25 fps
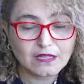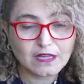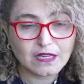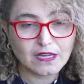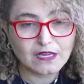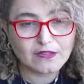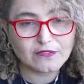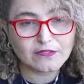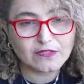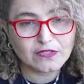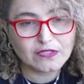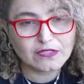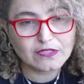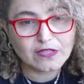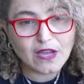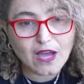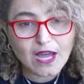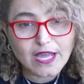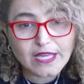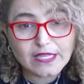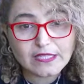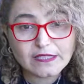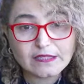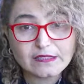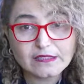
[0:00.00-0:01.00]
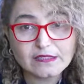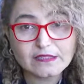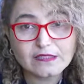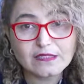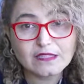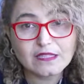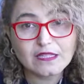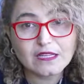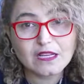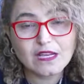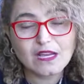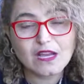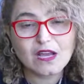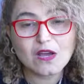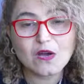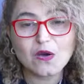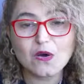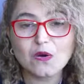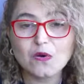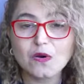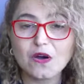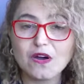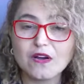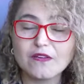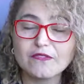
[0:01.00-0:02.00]
I feel tired,
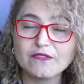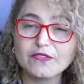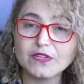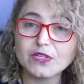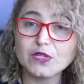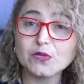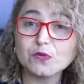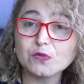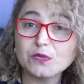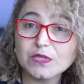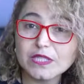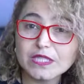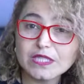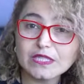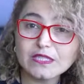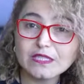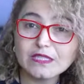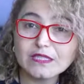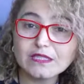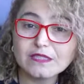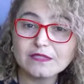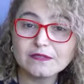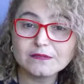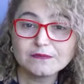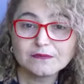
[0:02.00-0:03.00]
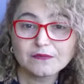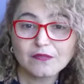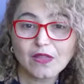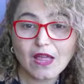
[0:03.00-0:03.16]
feel weak,